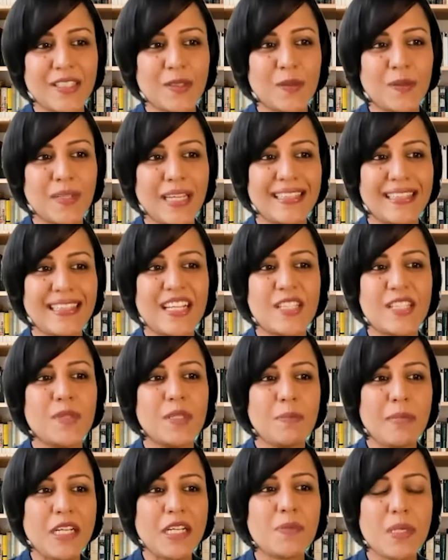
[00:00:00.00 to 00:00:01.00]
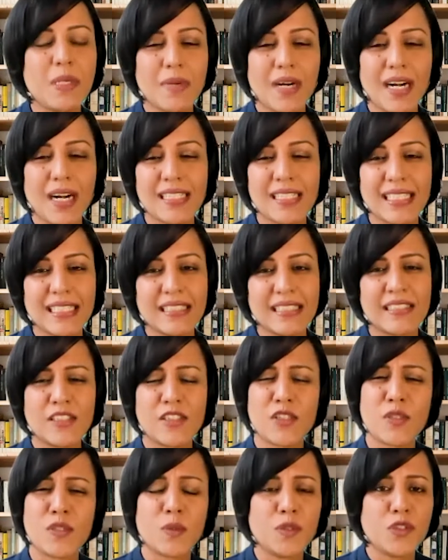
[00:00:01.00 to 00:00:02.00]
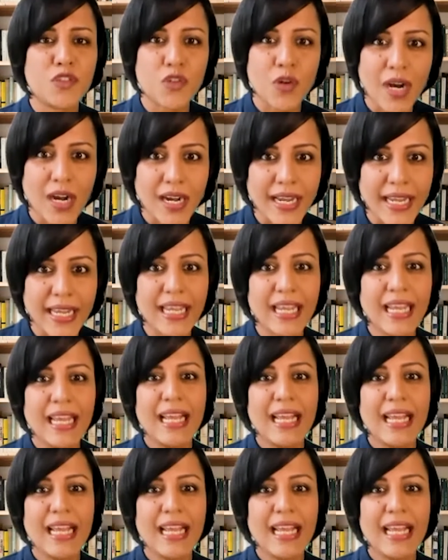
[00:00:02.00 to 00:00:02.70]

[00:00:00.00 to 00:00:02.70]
like that's what B2B marketing is. It's so dry.